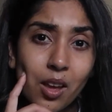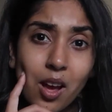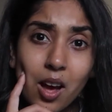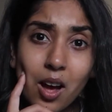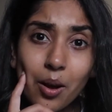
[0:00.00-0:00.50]

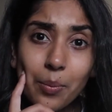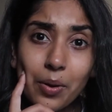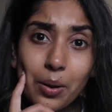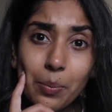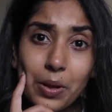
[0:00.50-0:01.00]

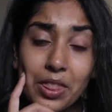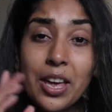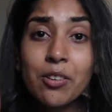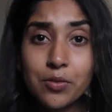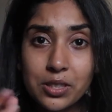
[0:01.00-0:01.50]
But
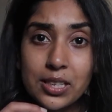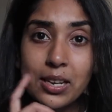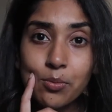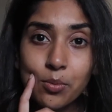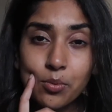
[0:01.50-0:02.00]
then
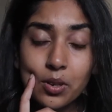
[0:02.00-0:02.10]
obviously